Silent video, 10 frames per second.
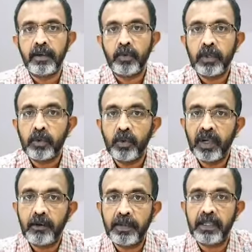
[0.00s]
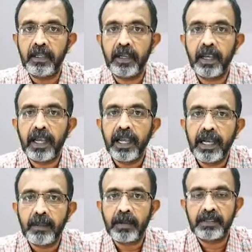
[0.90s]
we could well be in
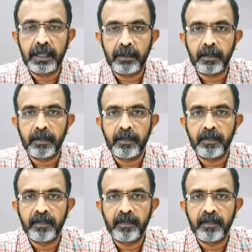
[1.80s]
among them.